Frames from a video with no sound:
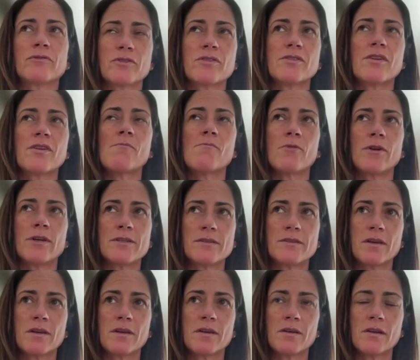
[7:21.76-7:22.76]
for some
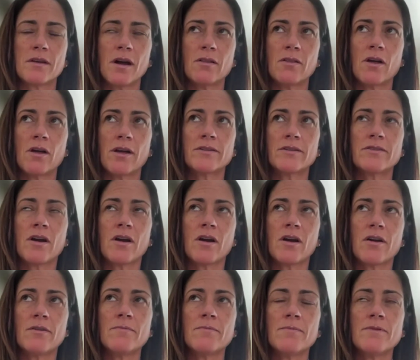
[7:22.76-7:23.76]
reason, a lot of
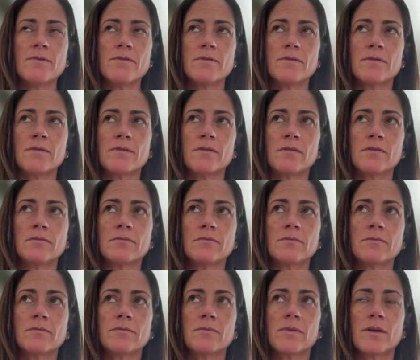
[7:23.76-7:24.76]
times.
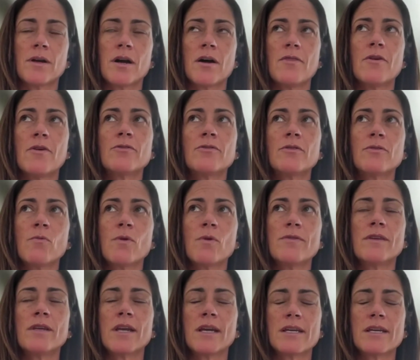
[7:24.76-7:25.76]
Those are the
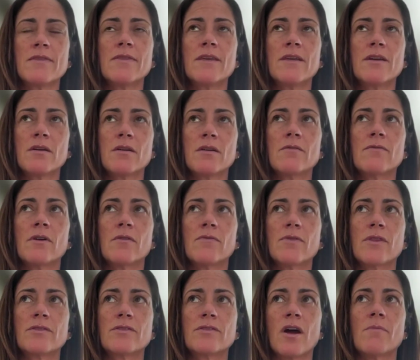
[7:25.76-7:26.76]
ones that I can think of off
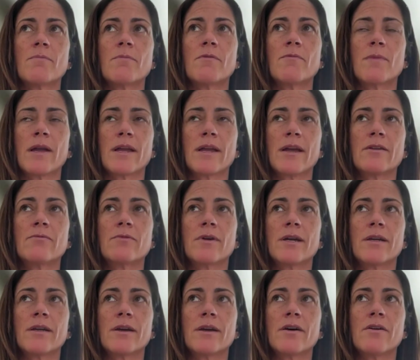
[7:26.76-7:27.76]
the top of my head
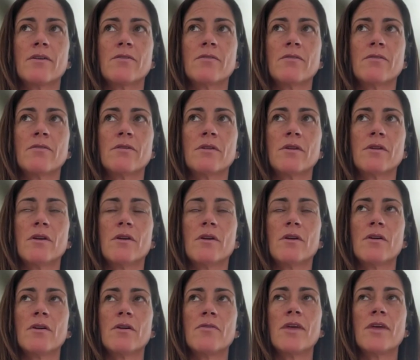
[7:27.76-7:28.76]
right now,
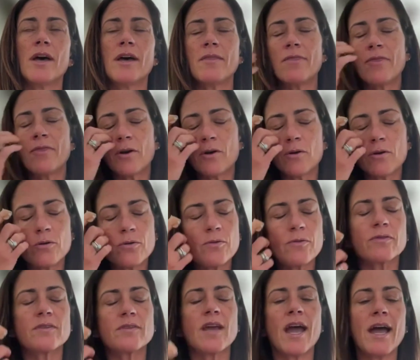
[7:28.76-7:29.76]
that
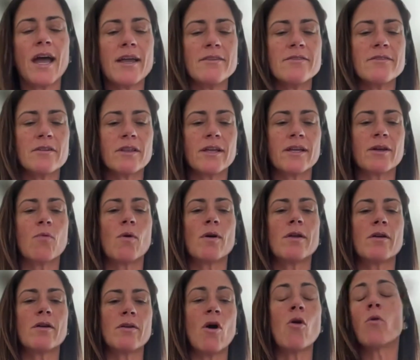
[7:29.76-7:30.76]
those tend to
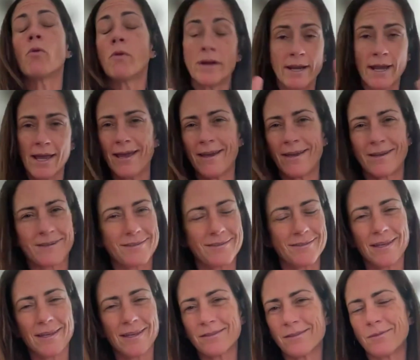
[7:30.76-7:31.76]
and
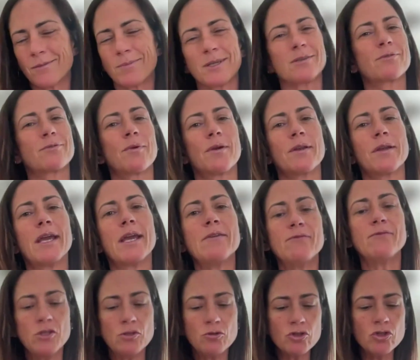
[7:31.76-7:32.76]
eggs. That's the biggest one.
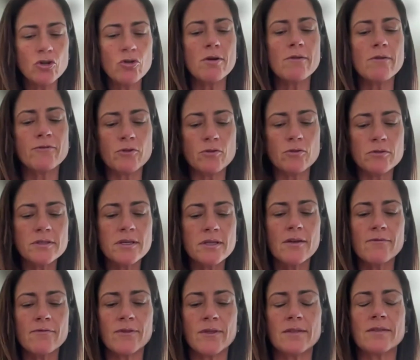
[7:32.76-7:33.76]
If you show a food
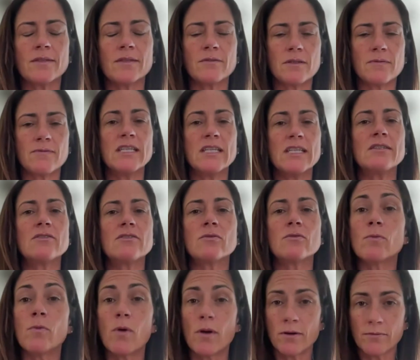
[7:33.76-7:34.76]
sensitivity
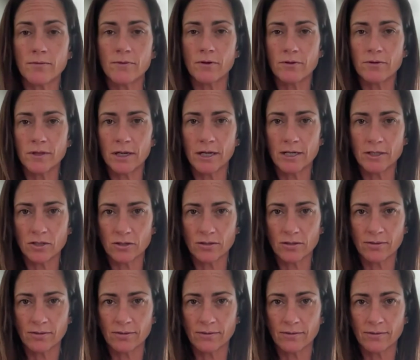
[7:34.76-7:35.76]
to one of those that I
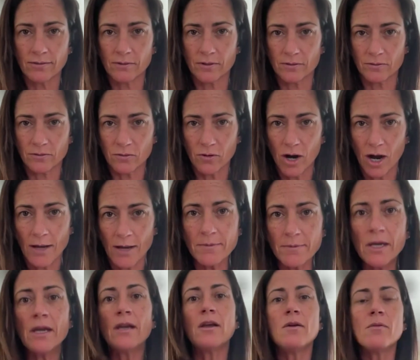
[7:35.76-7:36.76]
just
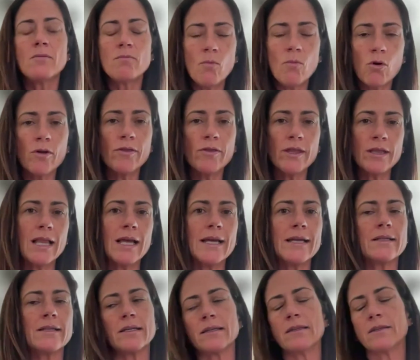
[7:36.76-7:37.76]
described, more than
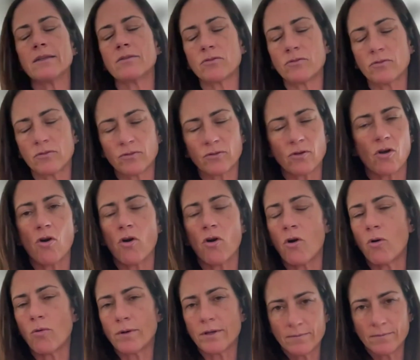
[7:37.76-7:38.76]
likely it's just going to
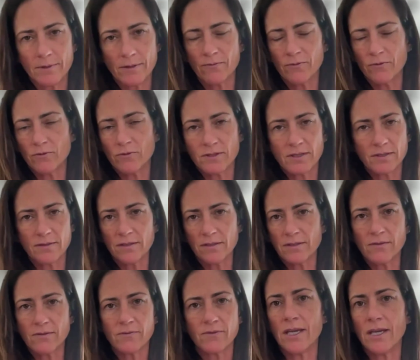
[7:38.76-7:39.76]
always be a food
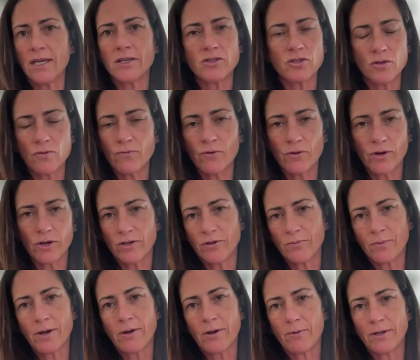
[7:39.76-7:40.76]
sensitivity issue for you, and
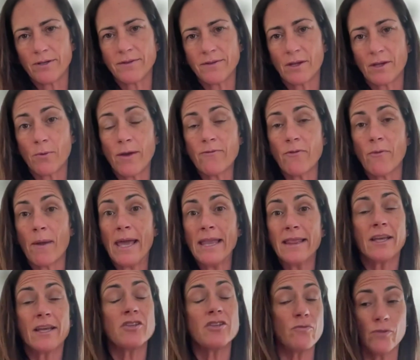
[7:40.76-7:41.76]
you probably want to stay away from it
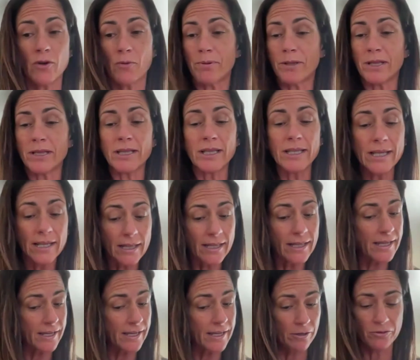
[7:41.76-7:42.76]
unless you've
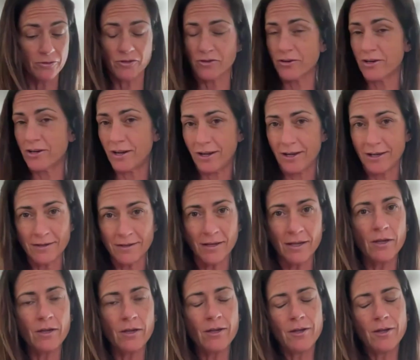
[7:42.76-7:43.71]
completely healed your gut,